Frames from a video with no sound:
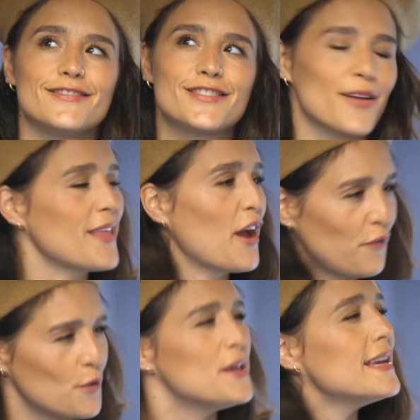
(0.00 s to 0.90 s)
done that a
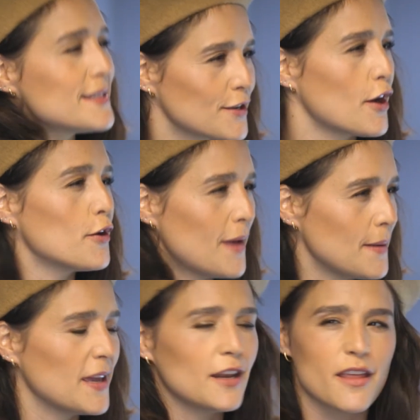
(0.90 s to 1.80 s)
few years ago
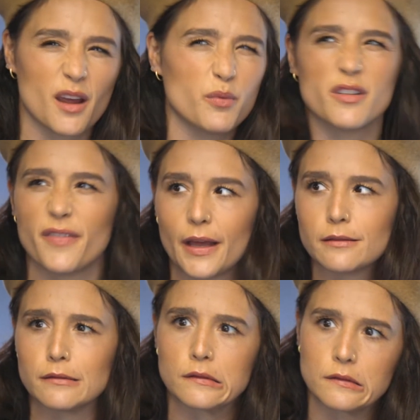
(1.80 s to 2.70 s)
maybe, and then I wouldn't have
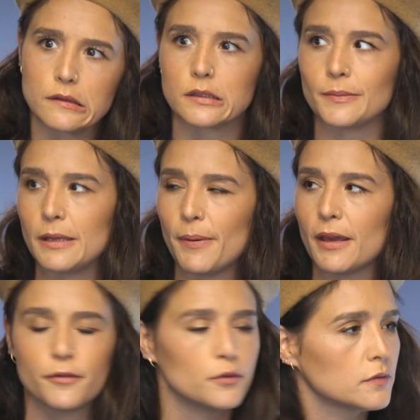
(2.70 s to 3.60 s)
had as many
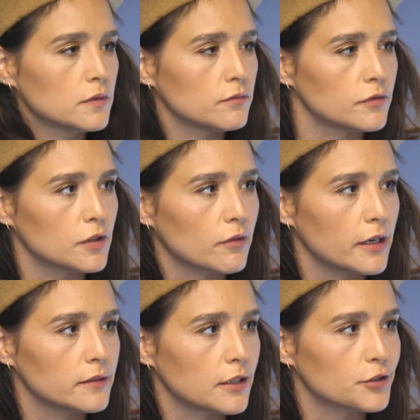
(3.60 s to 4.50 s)
painful
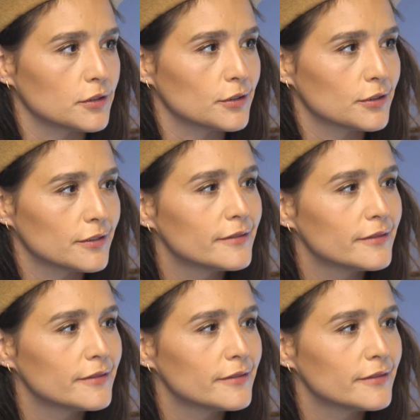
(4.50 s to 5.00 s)
songwriting sessions.